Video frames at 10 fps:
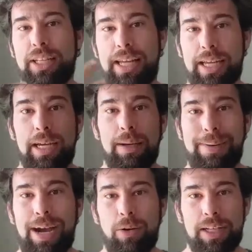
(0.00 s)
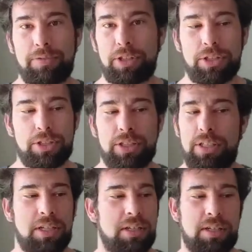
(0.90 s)
like powerlifters,
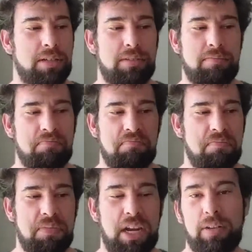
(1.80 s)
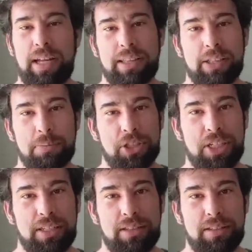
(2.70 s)
they don't like this
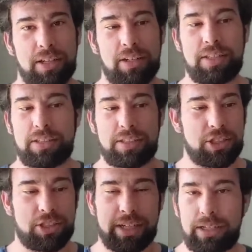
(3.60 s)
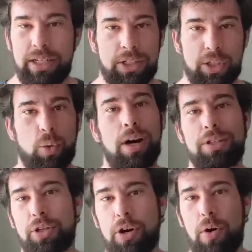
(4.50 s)
machine. You know, it's like just like
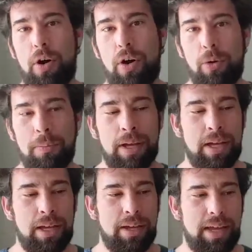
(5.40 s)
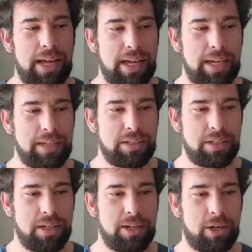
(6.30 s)
squats or go home. And,
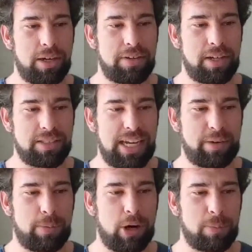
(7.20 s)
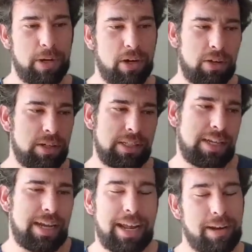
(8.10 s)
you know, if it doesn't have a barbell,
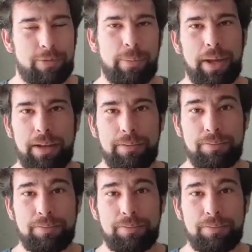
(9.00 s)
it ain't for me.